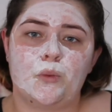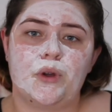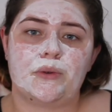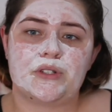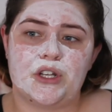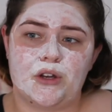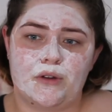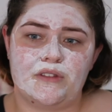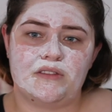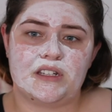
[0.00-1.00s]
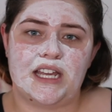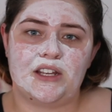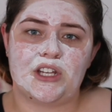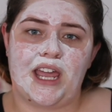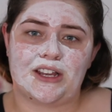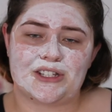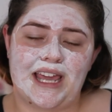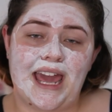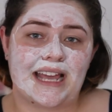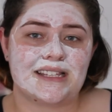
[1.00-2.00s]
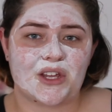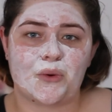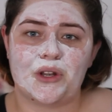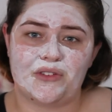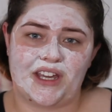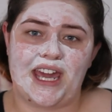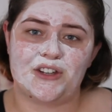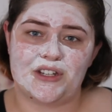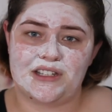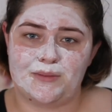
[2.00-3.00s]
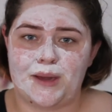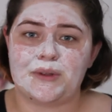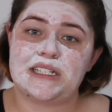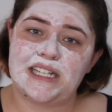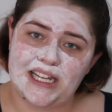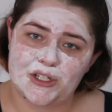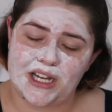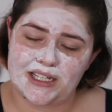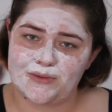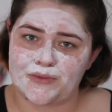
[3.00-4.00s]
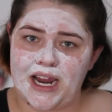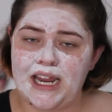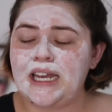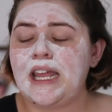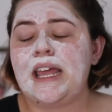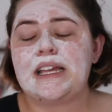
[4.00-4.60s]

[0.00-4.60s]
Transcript: We want to know that the teacher actually has the qualifications to be able to teach us, right?